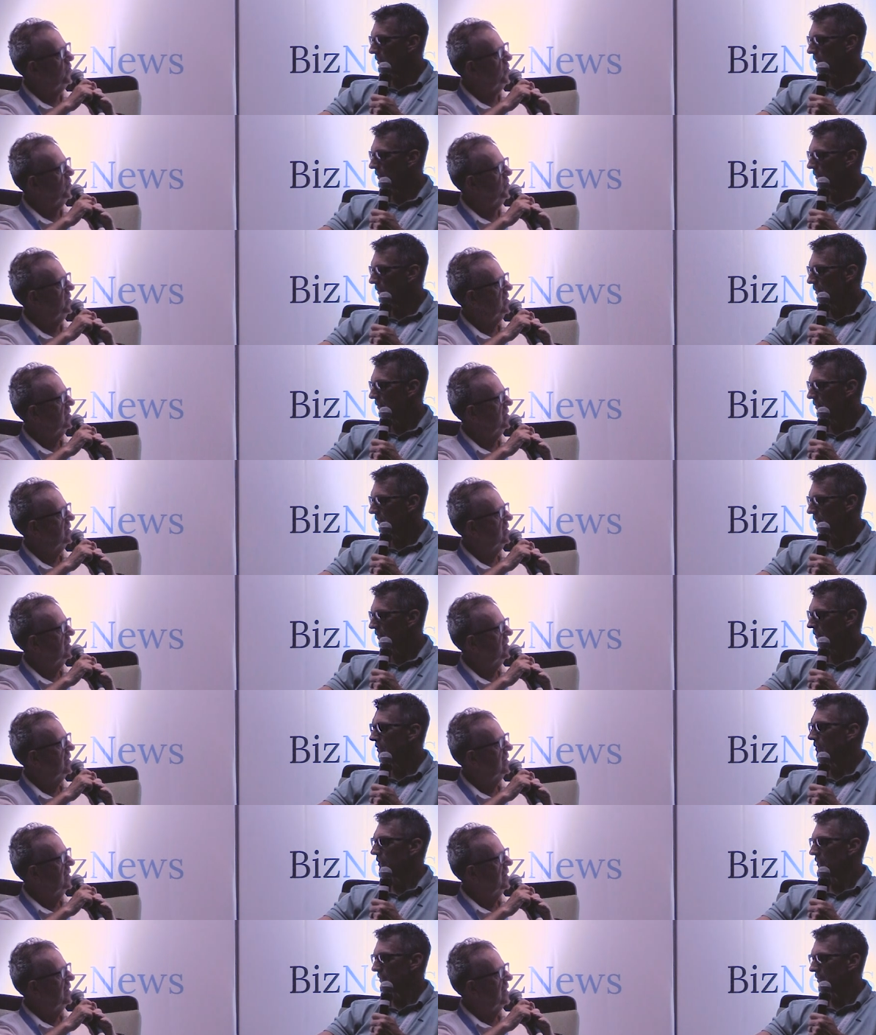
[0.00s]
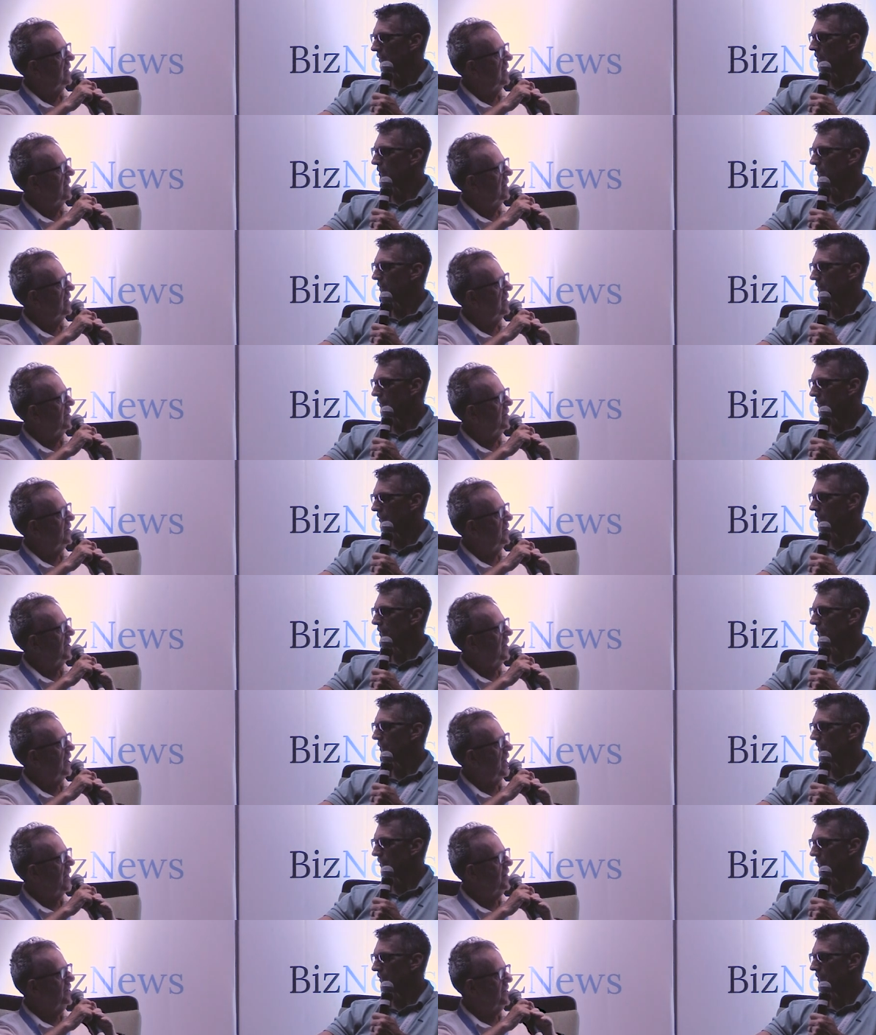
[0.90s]
Speaker 1: food. Uh,
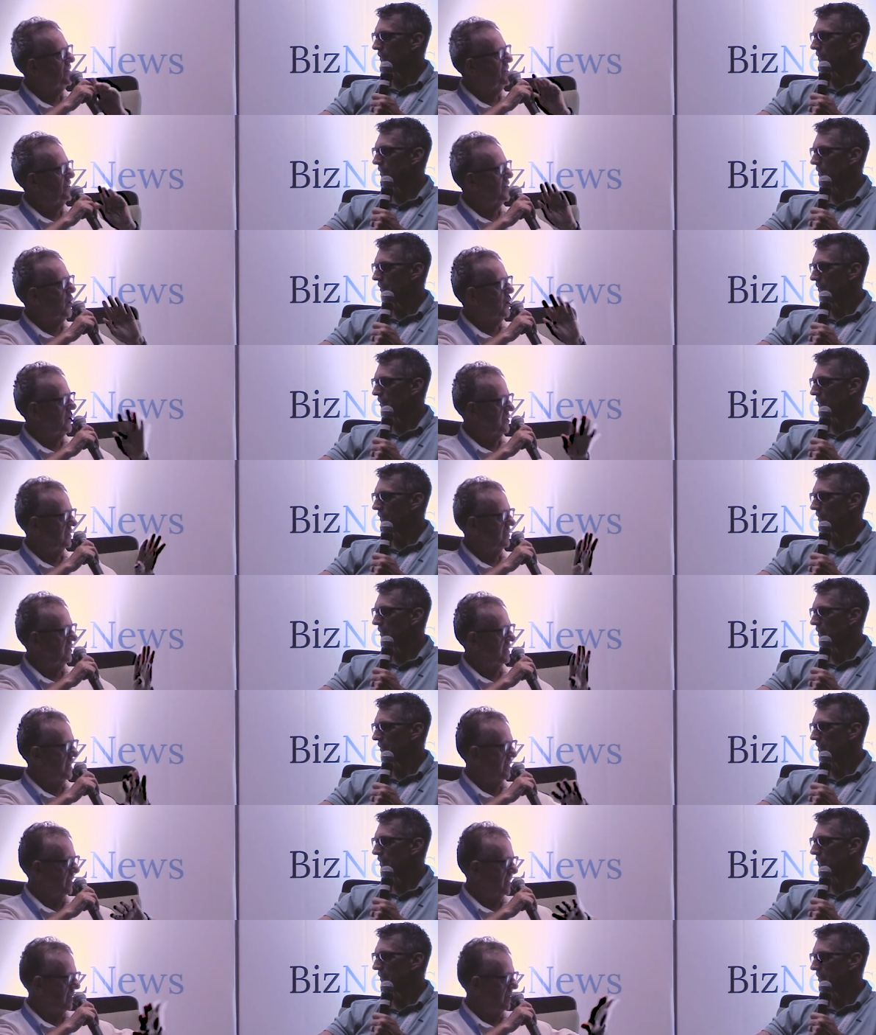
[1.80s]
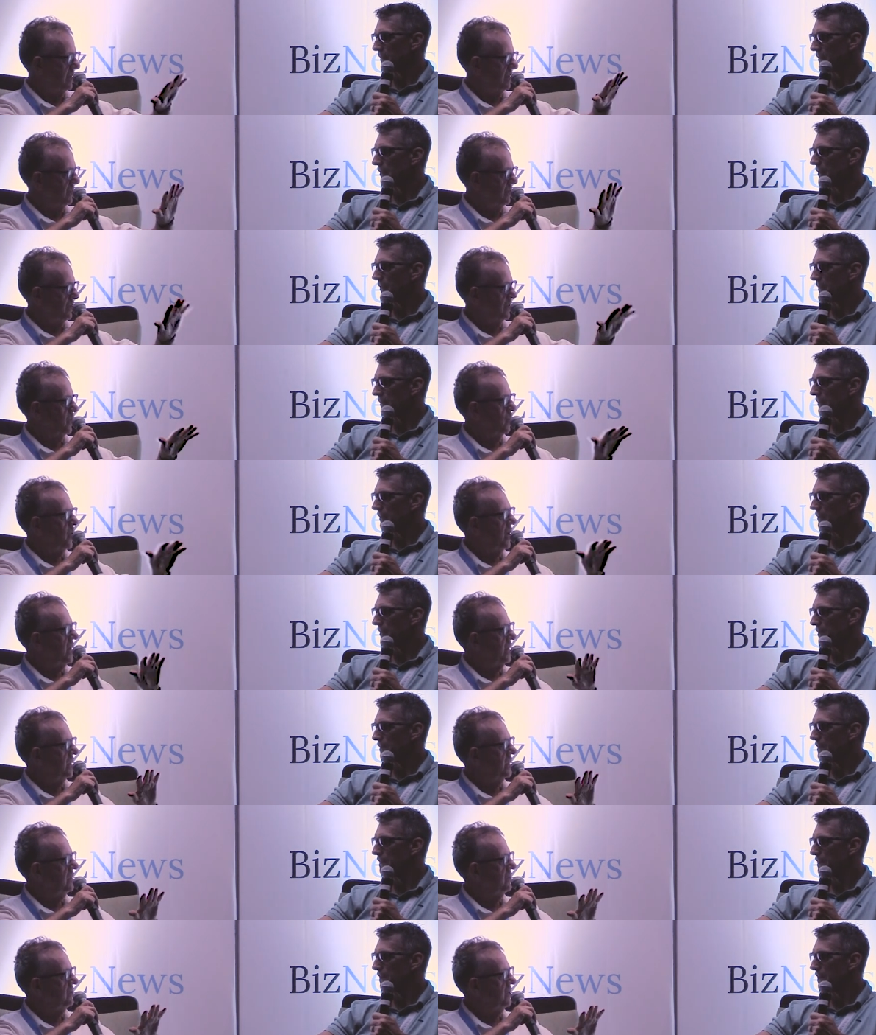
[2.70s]
I did notice that the, the
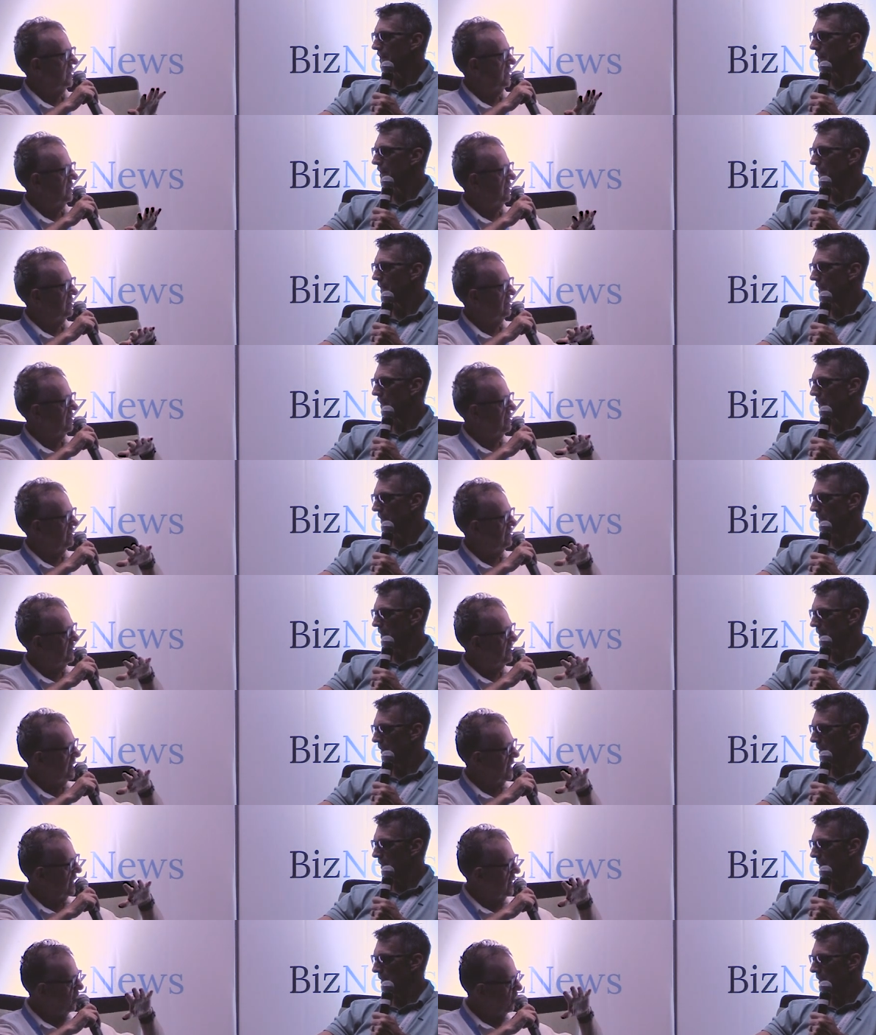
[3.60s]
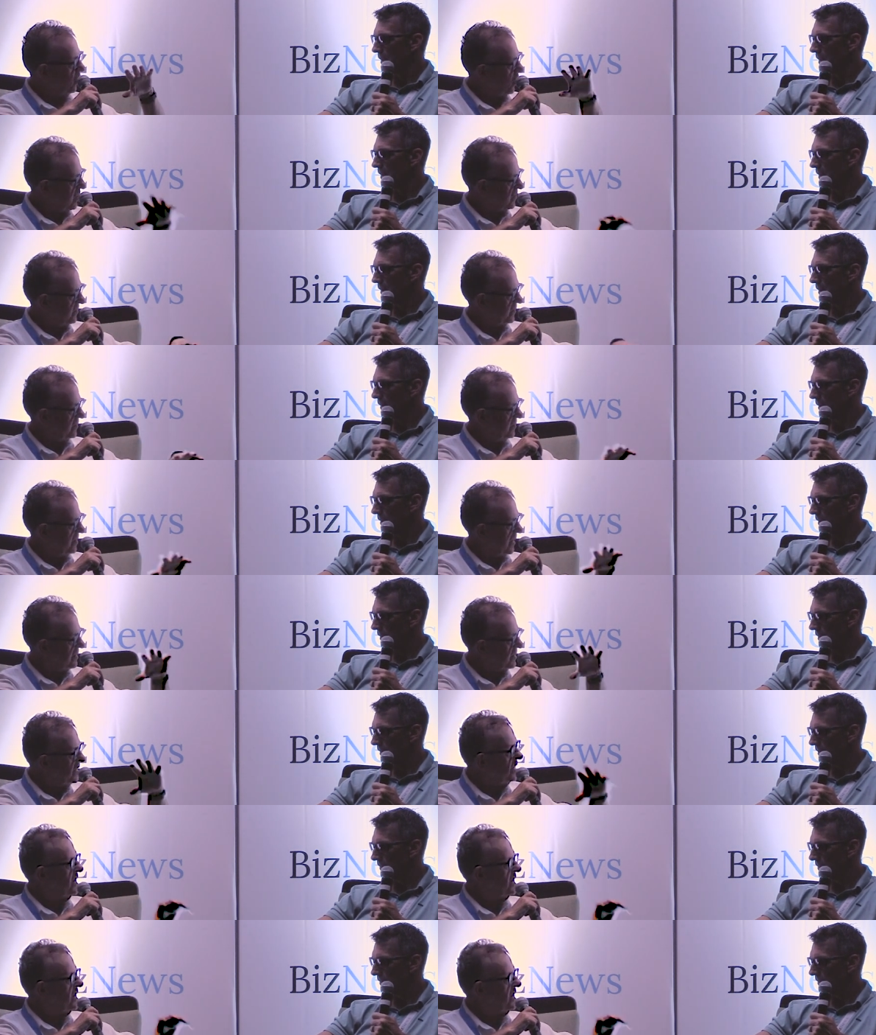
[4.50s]
one evening that I was, I